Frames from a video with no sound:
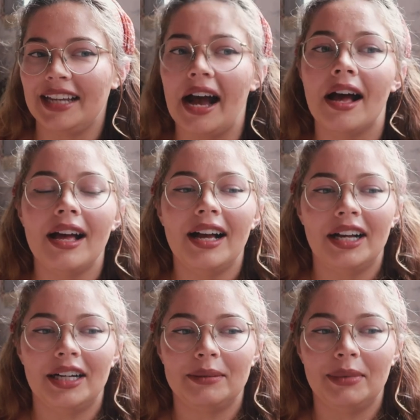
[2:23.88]
yeah,
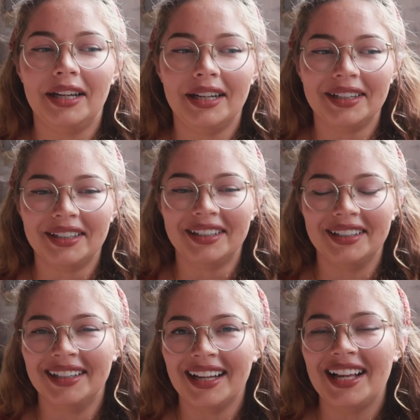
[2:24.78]

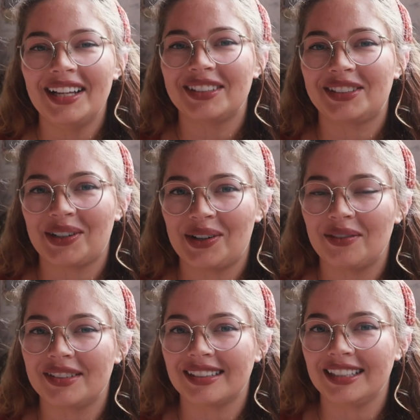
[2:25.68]
so
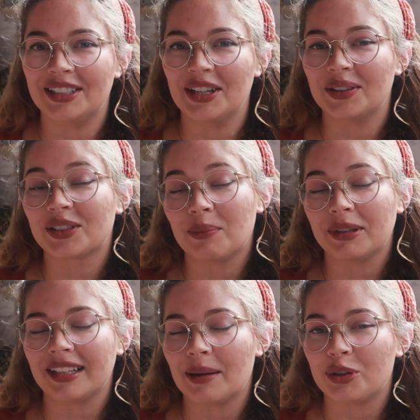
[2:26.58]
obviously, you know, it's
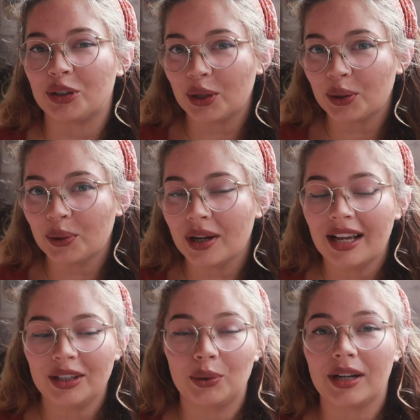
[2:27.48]
completely up to you.
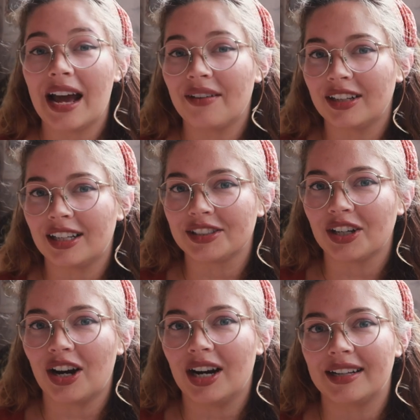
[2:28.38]
You can have an
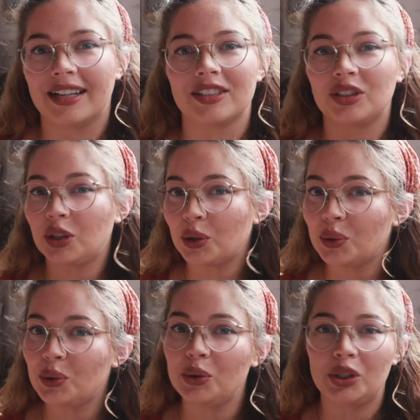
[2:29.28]
altar that is
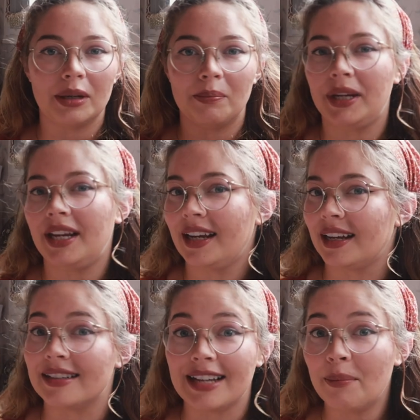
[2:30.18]
huge and
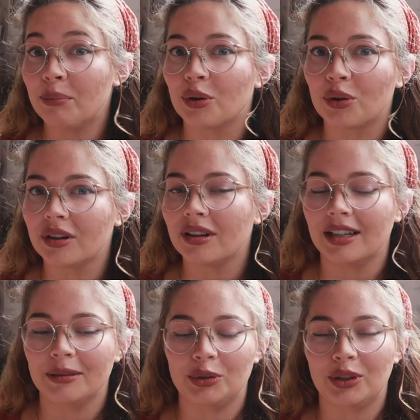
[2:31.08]
big, a temple.
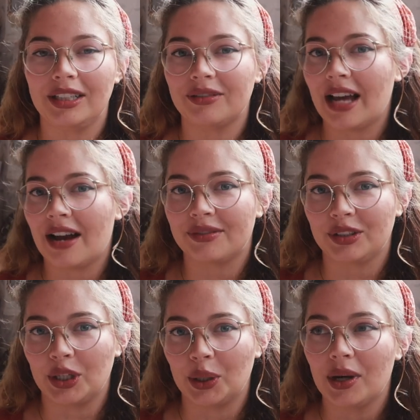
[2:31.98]
You can even have,
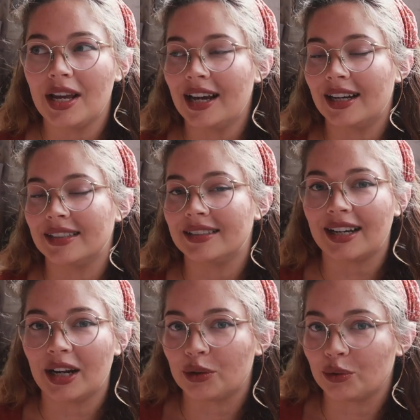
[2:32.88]
you know, an
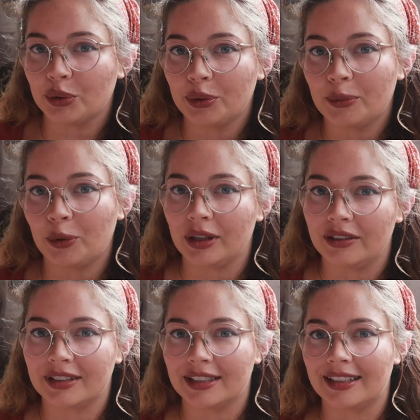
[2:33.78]
entire room or
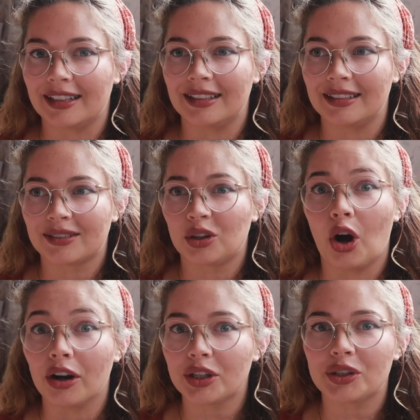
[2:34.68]
even a little
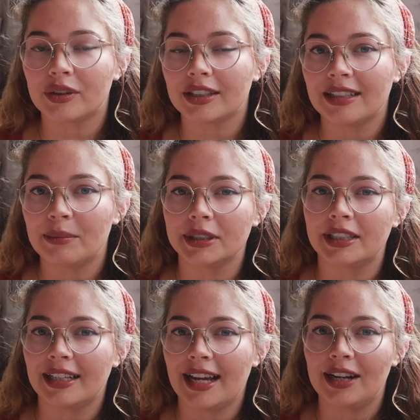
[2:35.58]
cottage, for example,
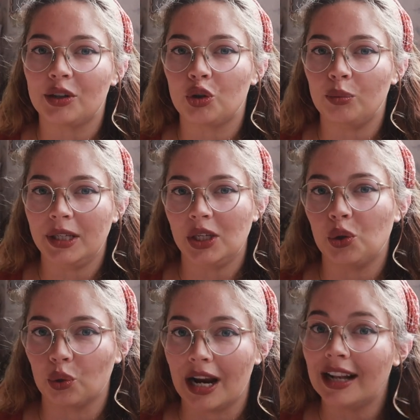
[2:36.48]
dedicated to be
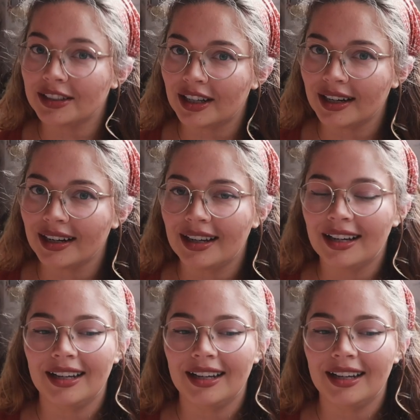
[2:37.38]
your altar,